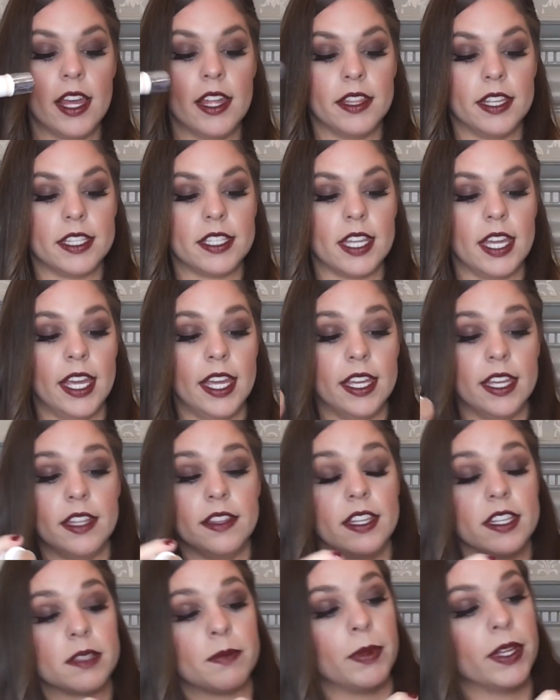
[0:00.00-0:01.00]

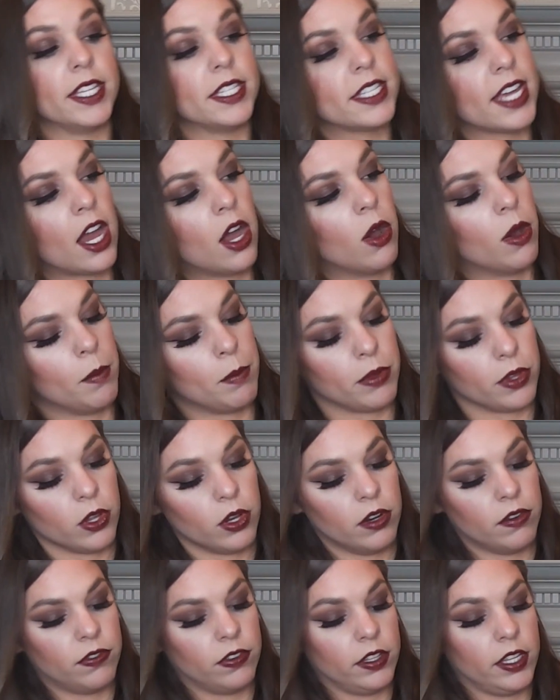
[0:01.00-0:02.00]
This blends out
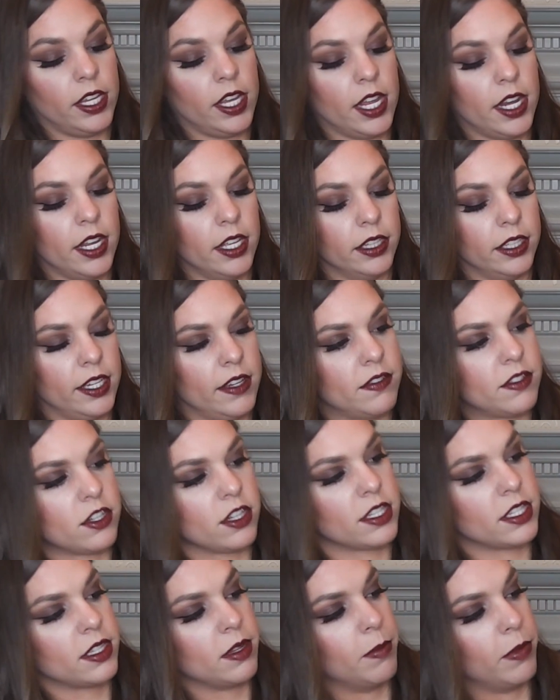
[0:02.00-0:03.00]
beautifully and it leaves
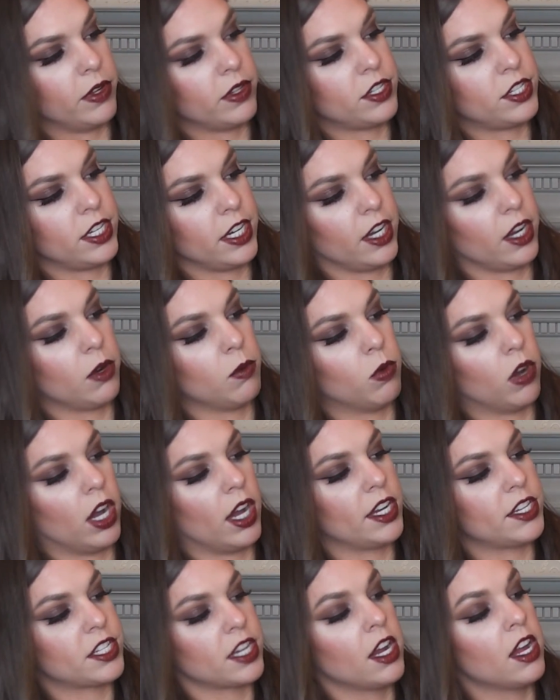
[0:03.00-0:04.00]
just the most sheer
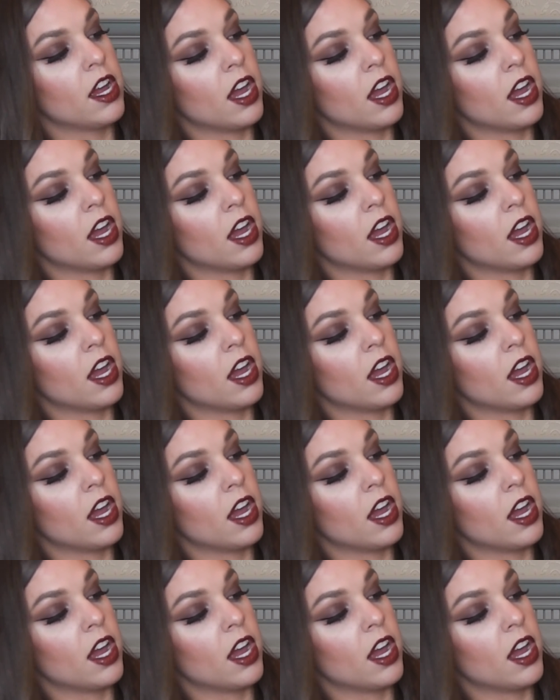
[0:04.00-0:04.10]
wash